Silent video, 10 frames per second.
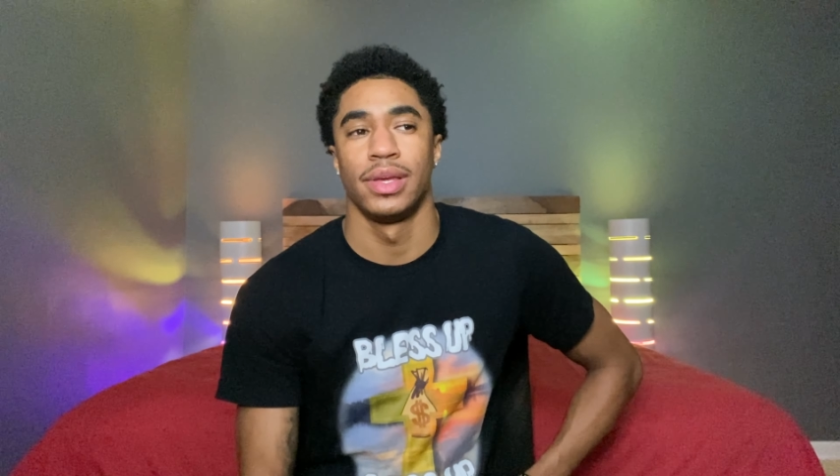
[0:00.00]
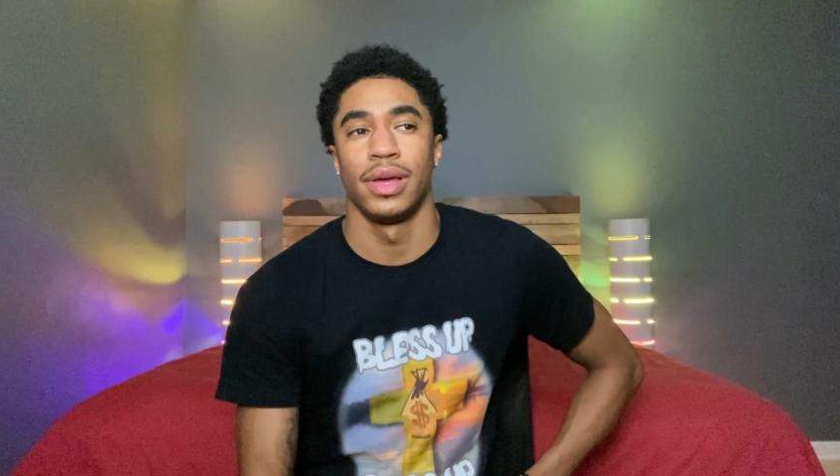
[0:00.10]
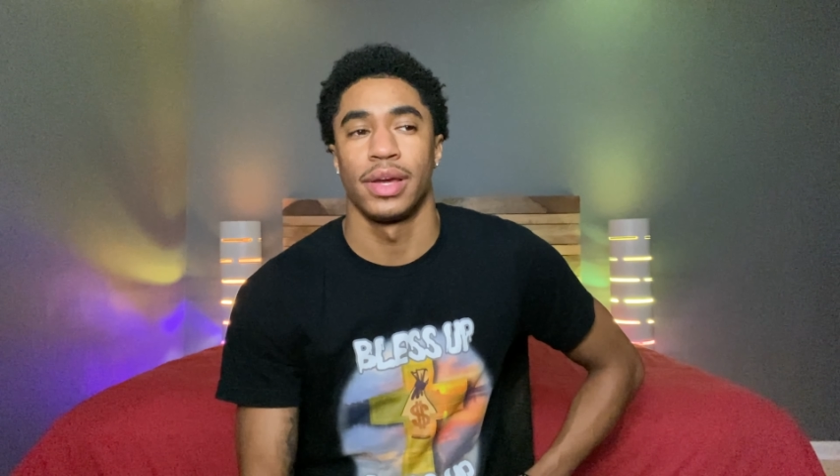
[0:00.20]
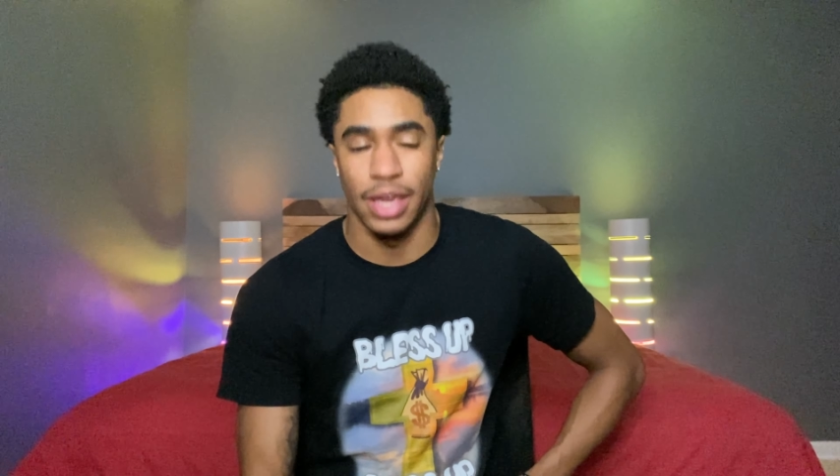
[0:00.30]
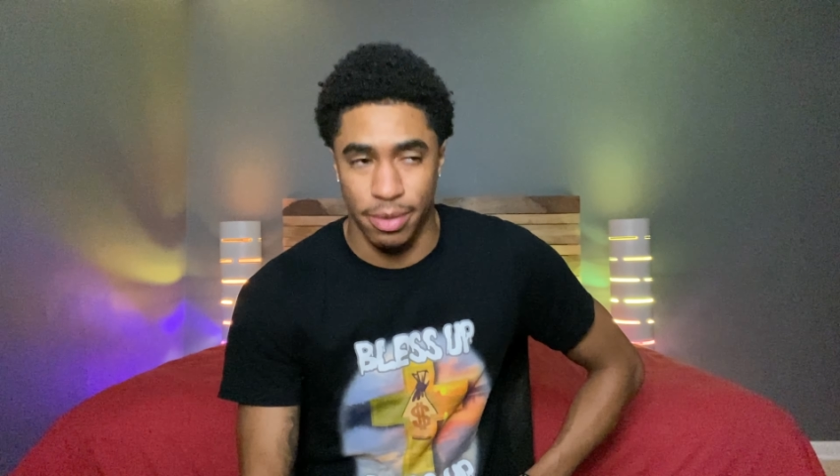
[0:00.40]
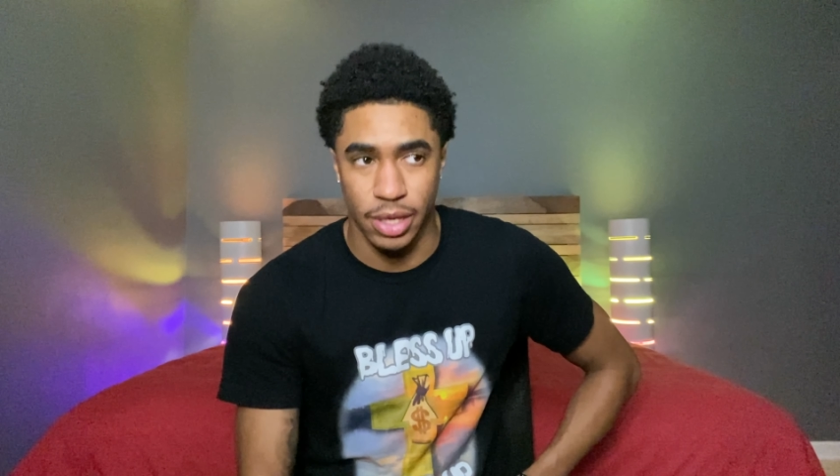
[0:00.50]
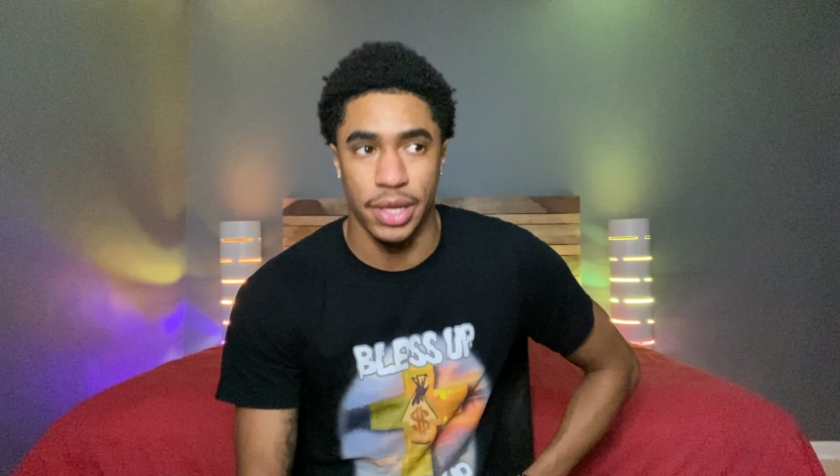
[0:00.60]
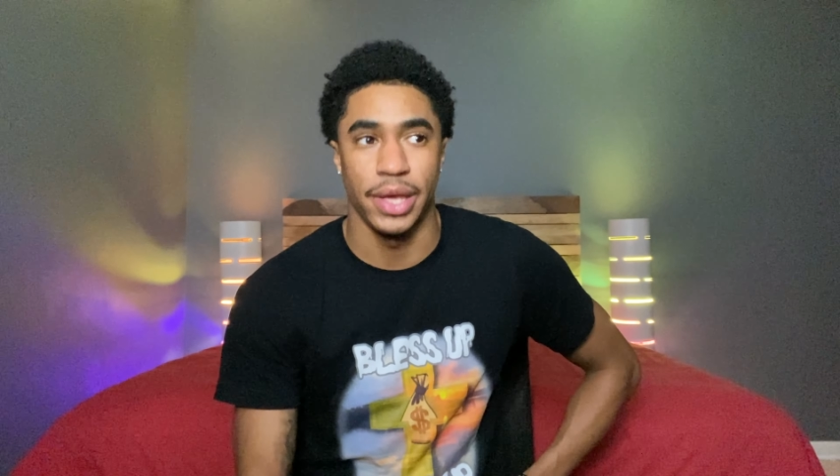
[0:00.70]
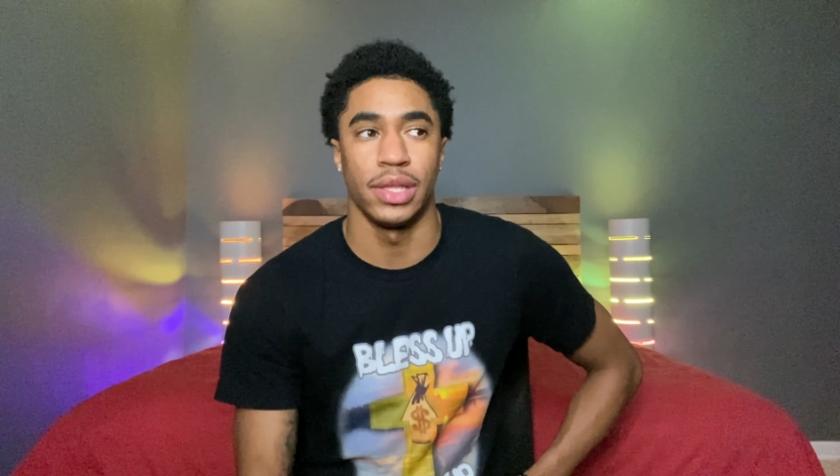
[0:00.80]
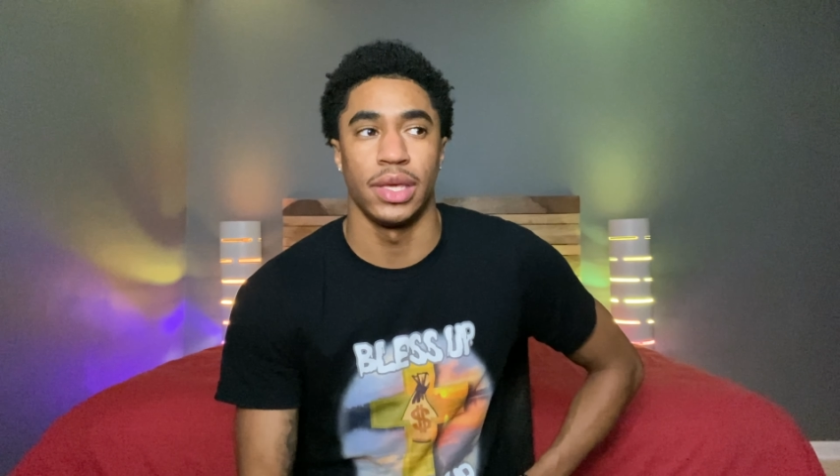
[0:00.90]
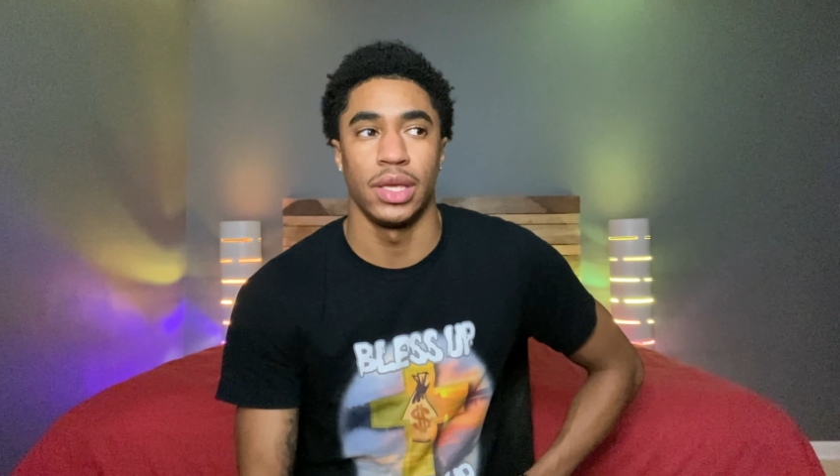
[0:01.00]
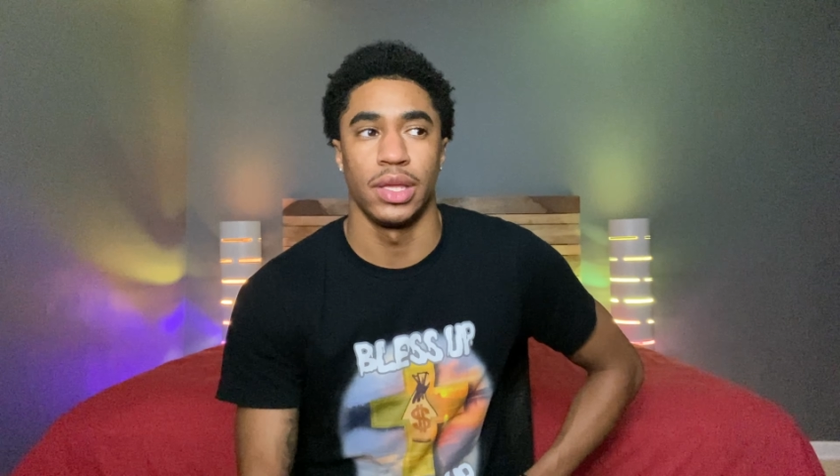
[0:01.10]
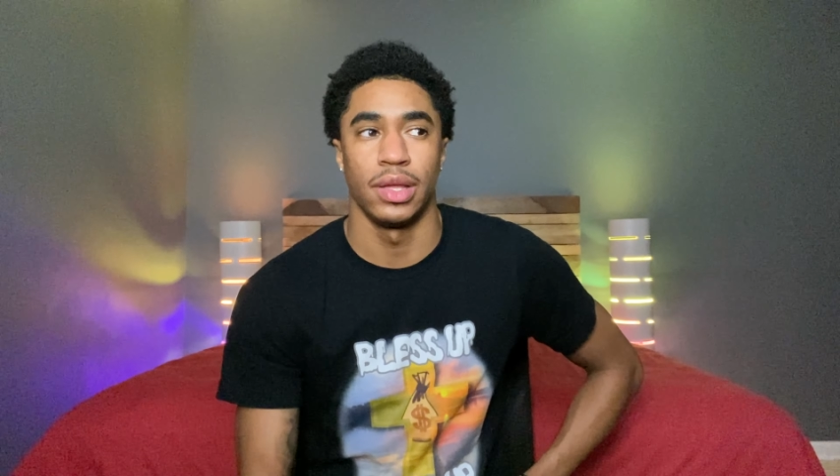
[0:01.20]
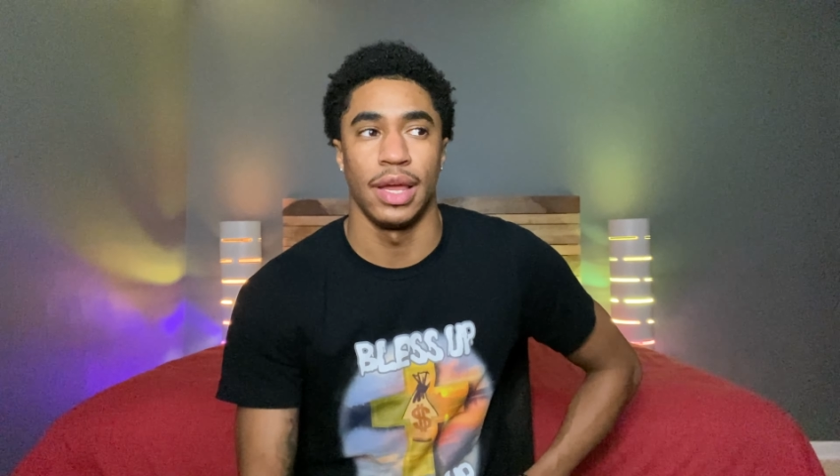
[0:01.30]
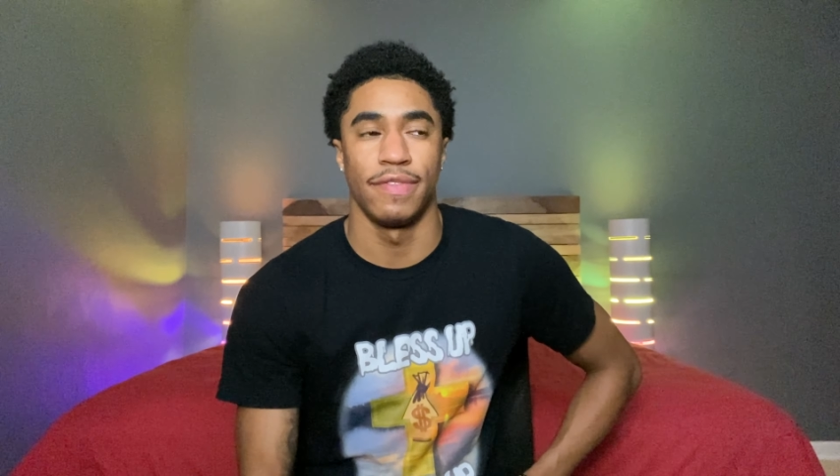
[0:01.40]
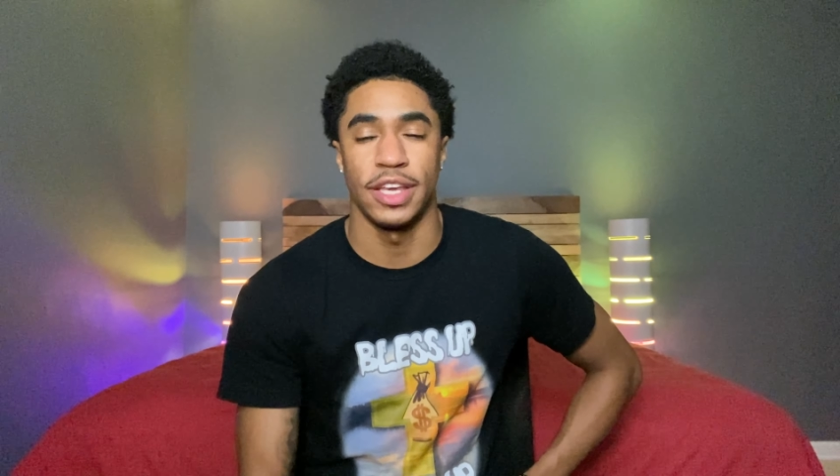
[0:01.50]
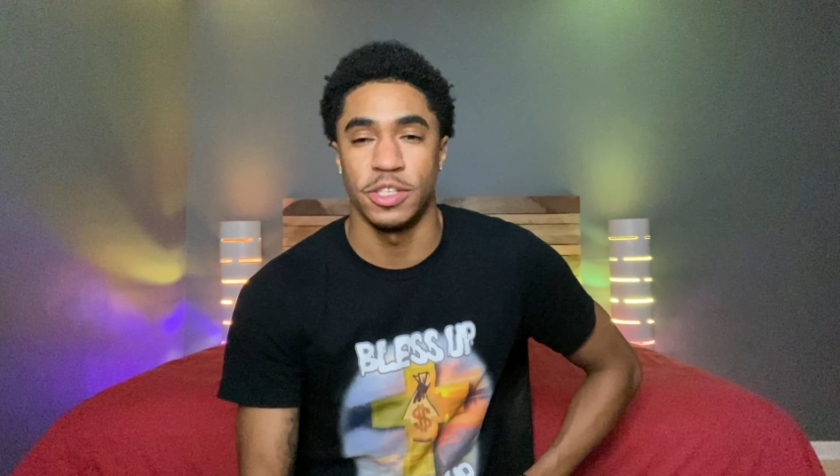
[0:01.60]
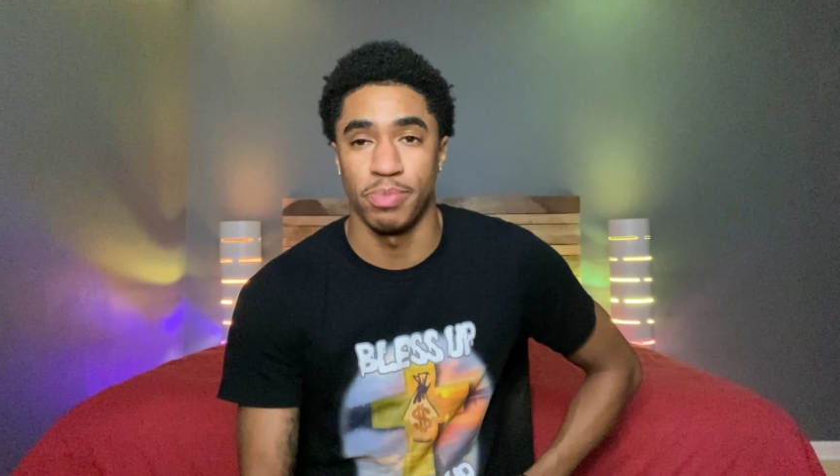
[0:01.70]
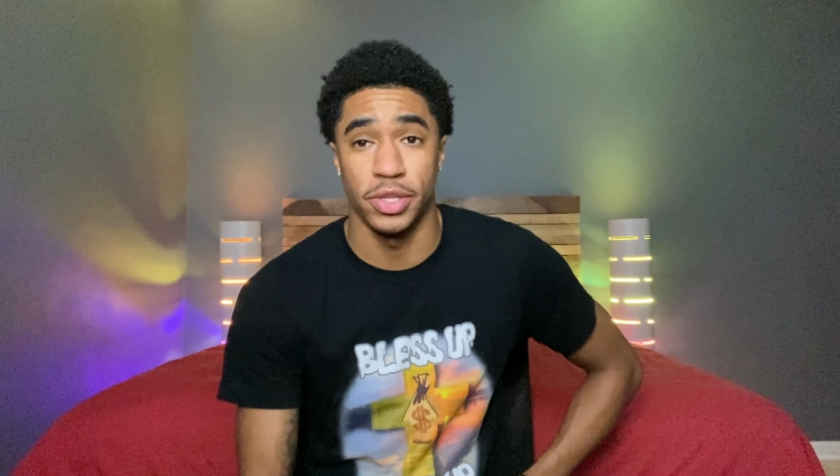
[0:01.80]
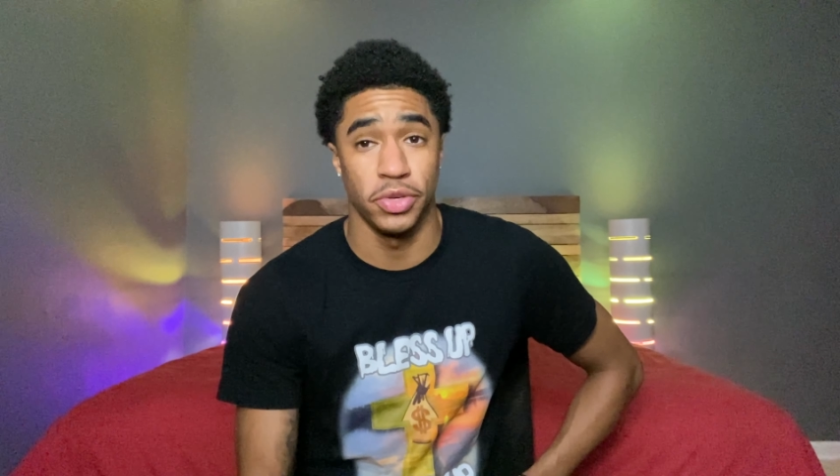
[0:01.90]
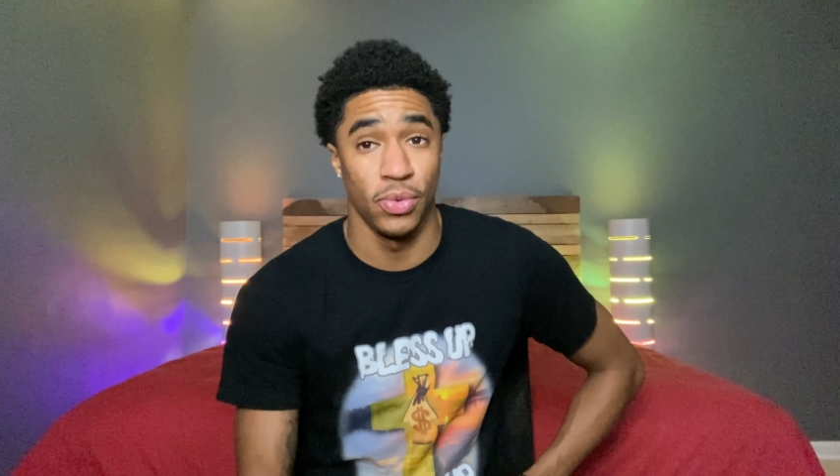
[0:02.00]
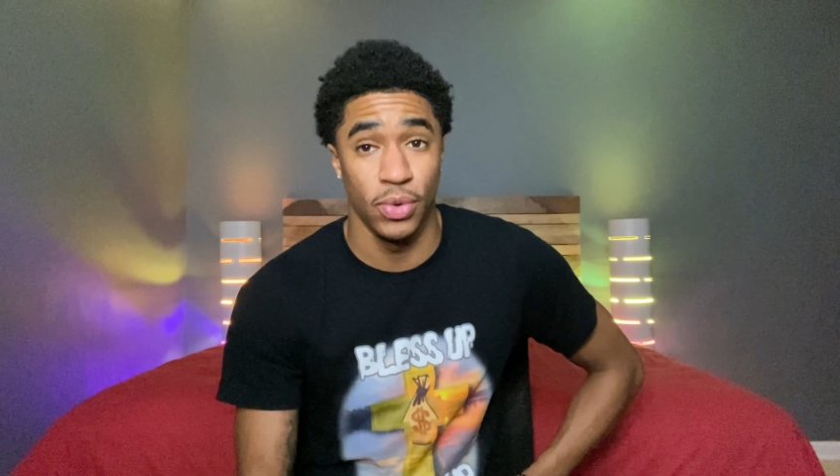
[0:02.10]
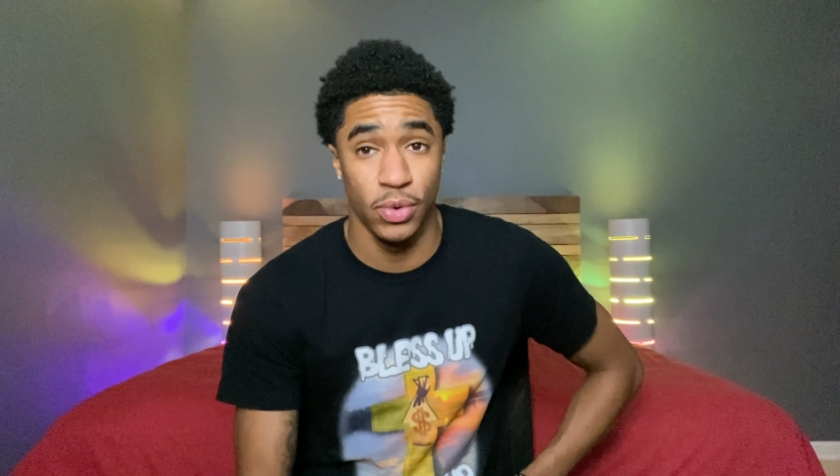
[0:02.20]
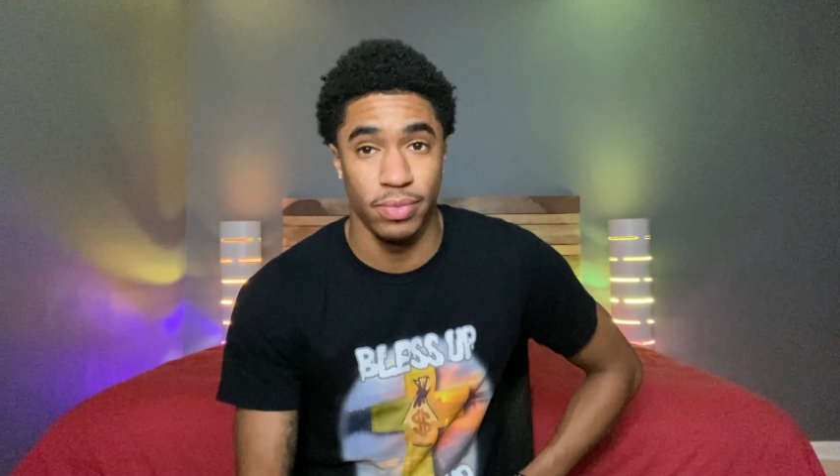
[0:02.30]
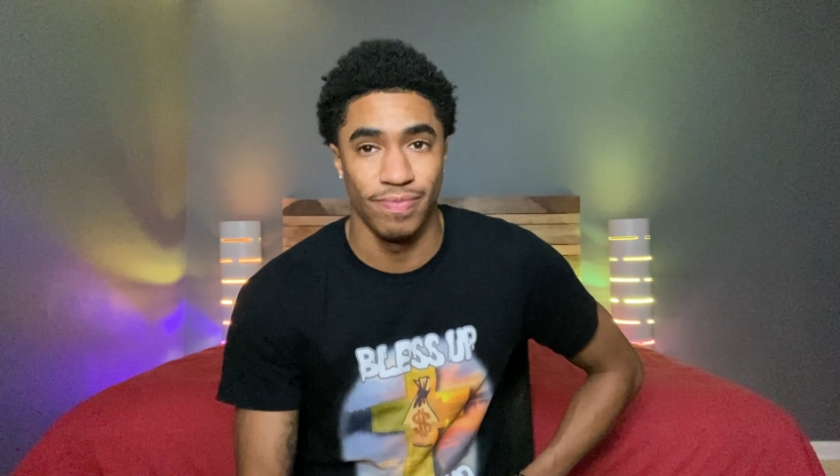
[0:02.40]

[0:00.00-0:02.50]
can be deadly. If they split to the root,